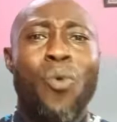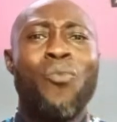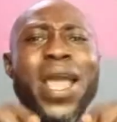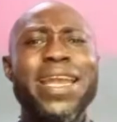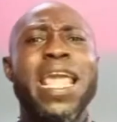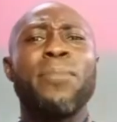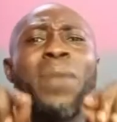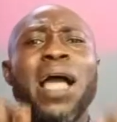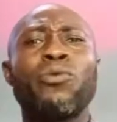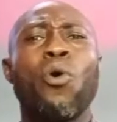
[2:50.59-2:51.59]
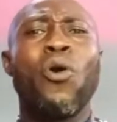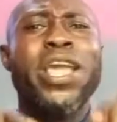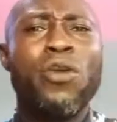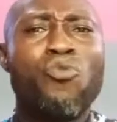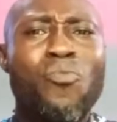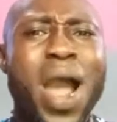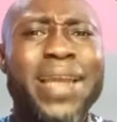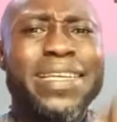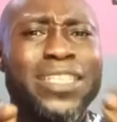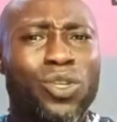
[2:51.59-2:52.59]
When a man or a
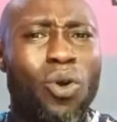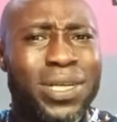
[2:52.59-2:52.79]
woman is